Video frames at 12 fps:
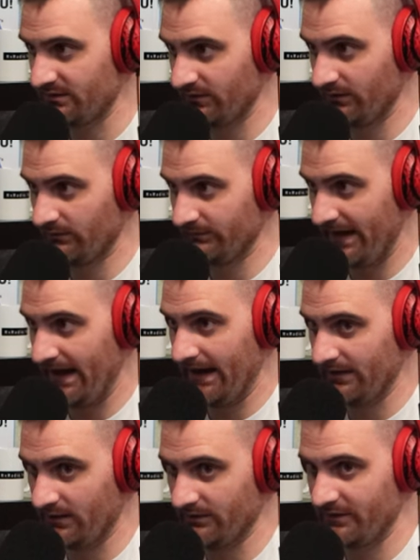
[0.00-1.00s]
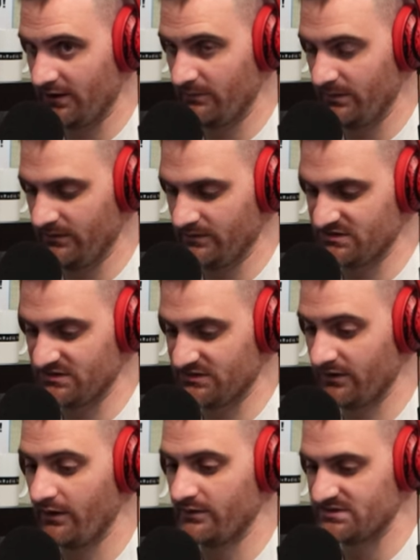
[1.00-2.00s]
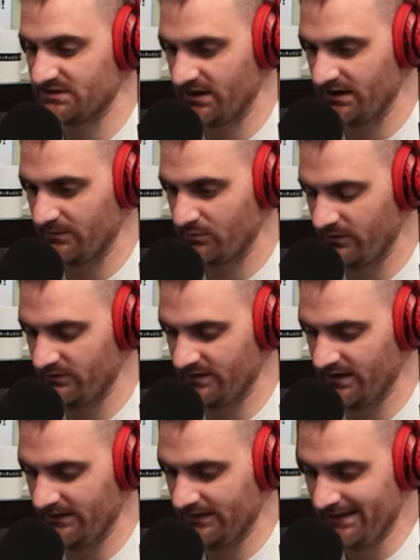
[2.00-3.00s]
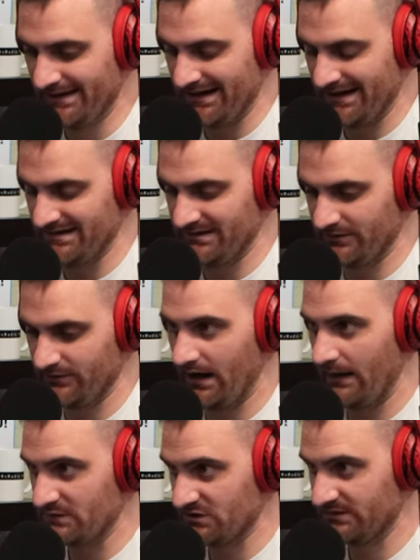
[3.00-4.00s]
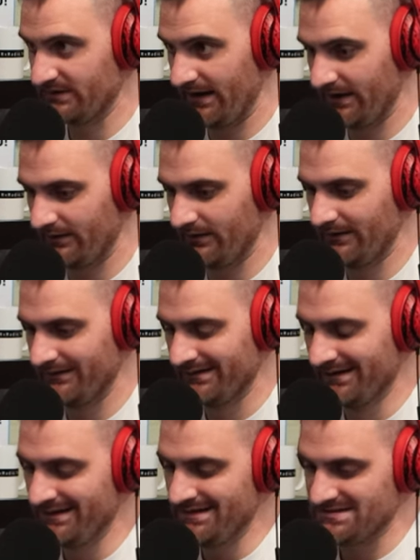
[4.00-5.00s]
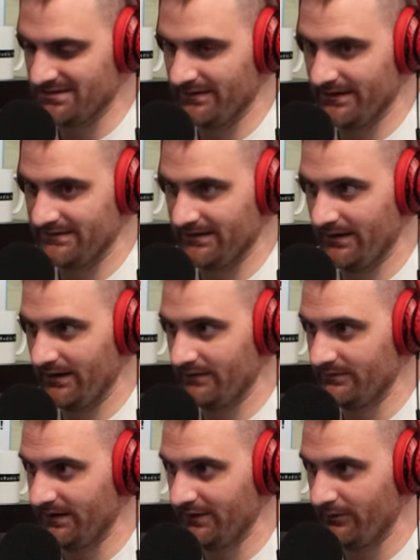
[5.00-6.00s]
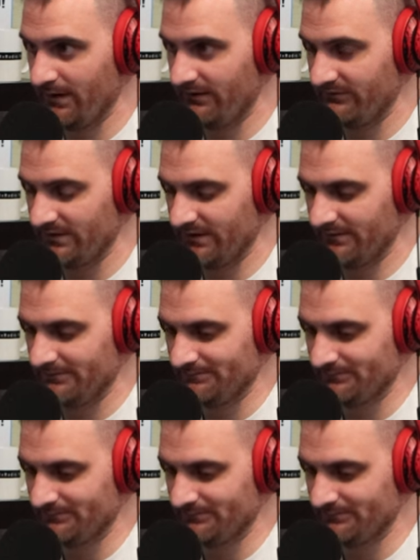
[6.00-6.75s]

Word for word: So the add-on therapy, this is another study that proves that it is a good option to add on so that uh, they don't have to,